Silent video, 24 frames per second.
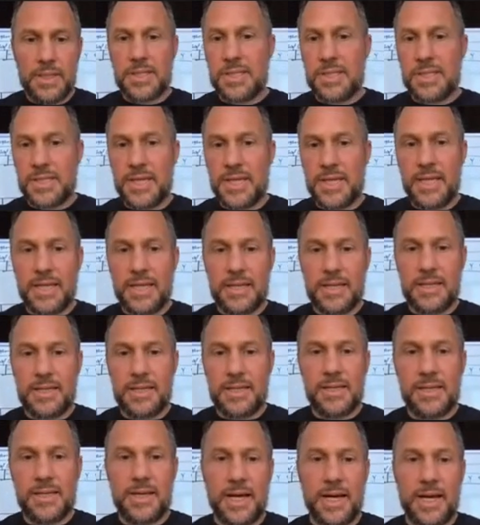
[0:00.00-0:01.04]
getting
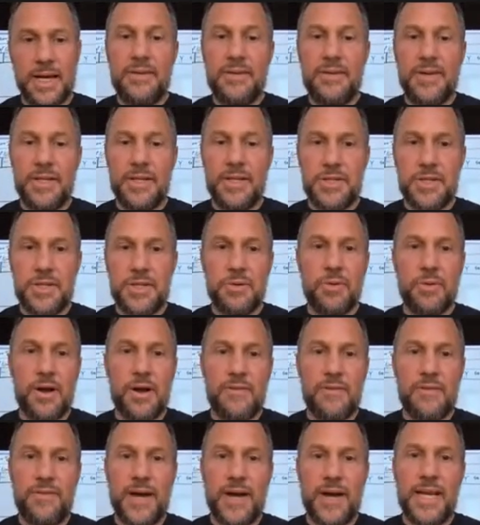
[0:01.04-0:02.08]
kind of into
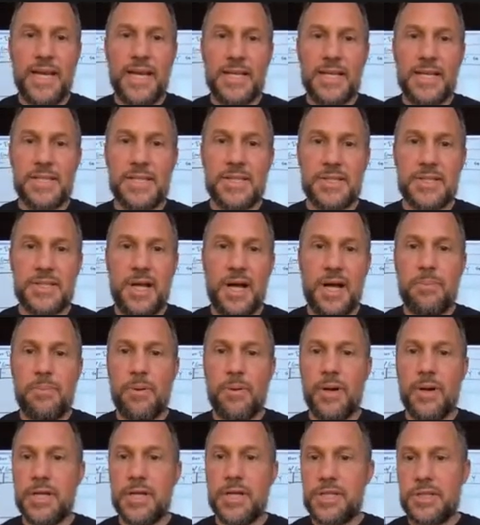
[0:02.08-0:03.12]
our finances and
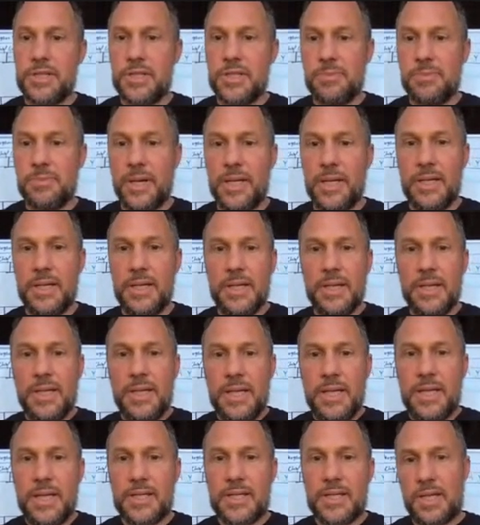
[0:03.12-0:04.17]
operations, but
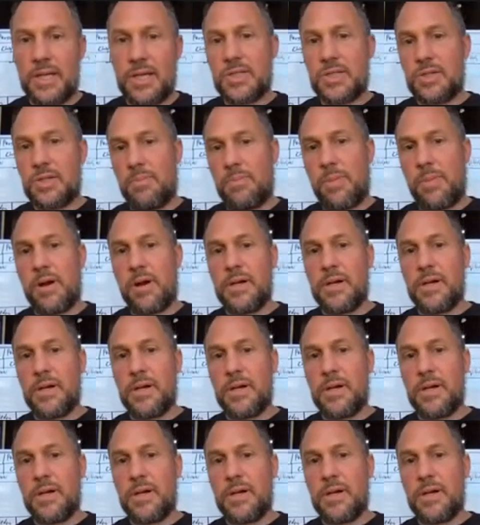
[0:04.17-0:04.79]
it's also part of